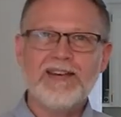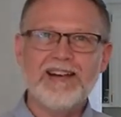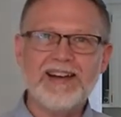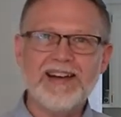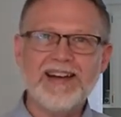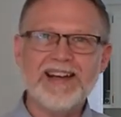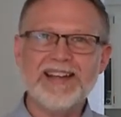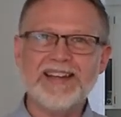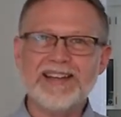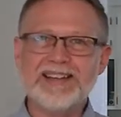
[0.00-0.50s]

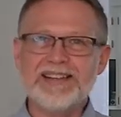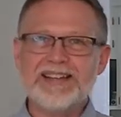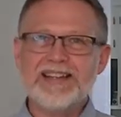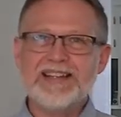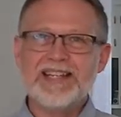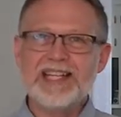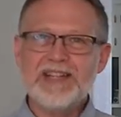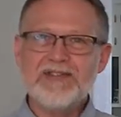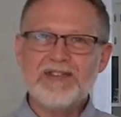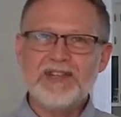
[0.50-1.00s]
uh,
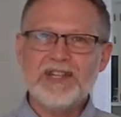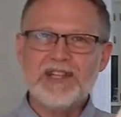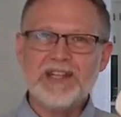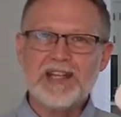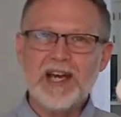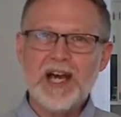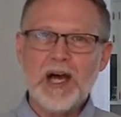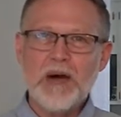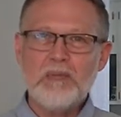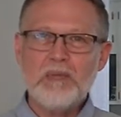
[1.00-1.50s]
even
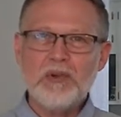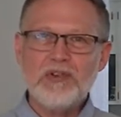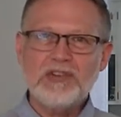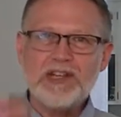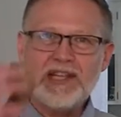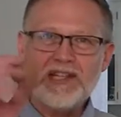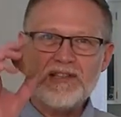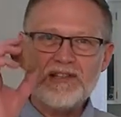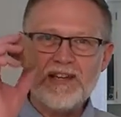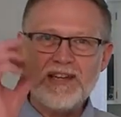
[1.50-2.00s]
humble
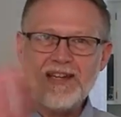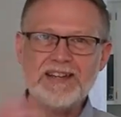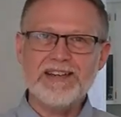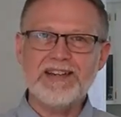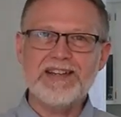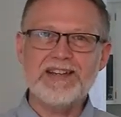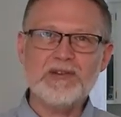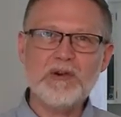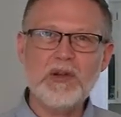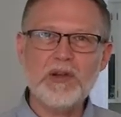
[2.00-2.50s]
things like
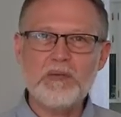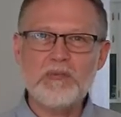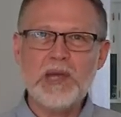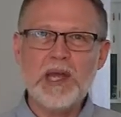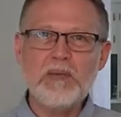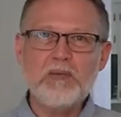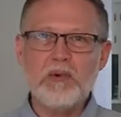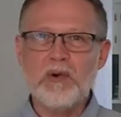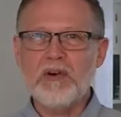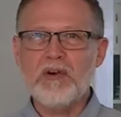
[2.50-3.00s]
uh, toilet
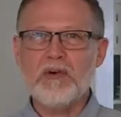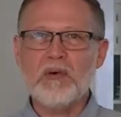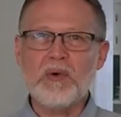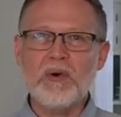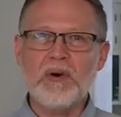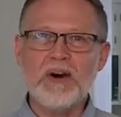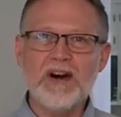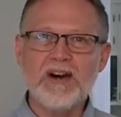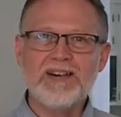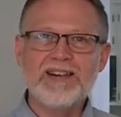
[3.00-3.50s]
paper
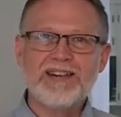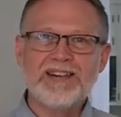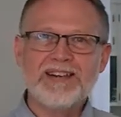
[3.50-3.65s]
or